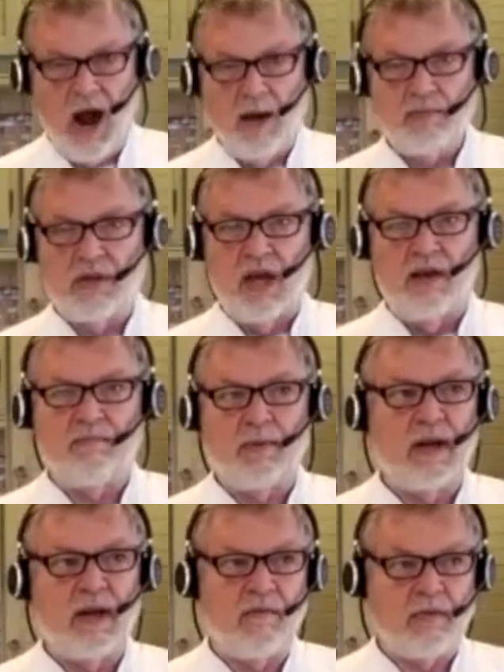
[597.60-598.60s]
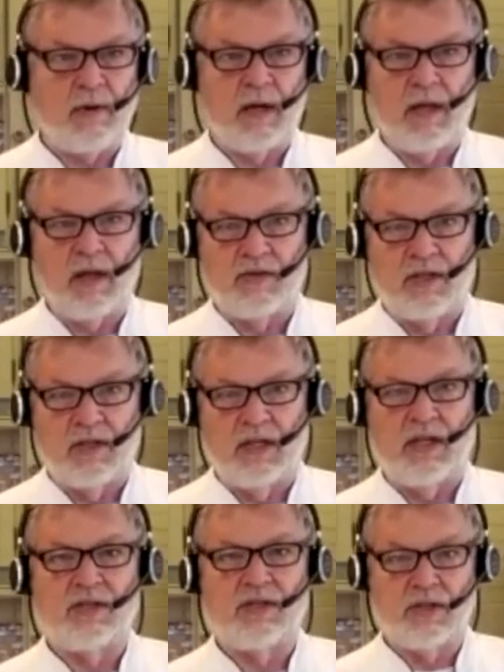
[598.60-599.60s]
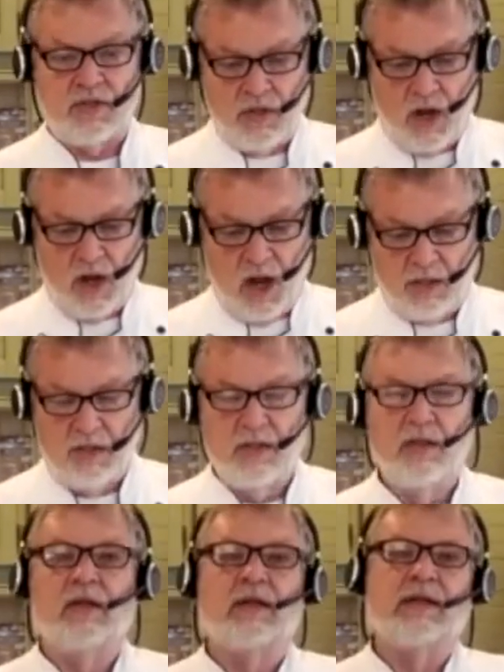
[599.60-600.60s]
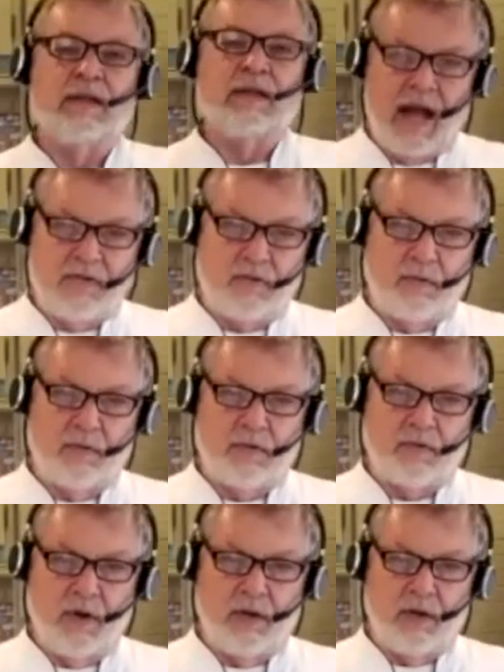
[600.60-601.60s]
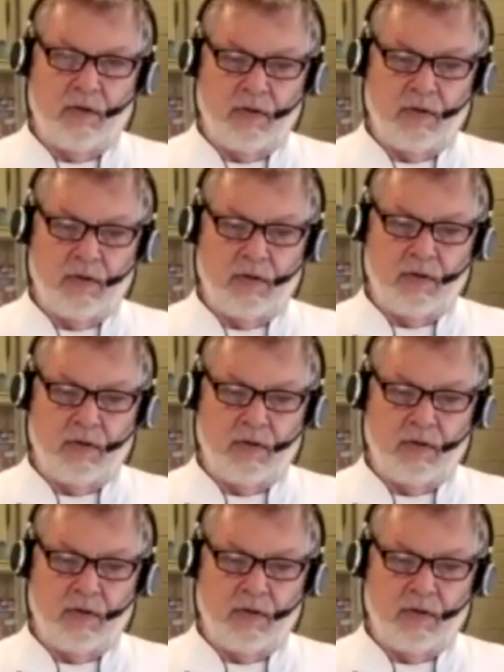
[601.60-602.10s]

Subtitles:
safe, but everybody else in the kitchen is not. That's what we're trying to avoid.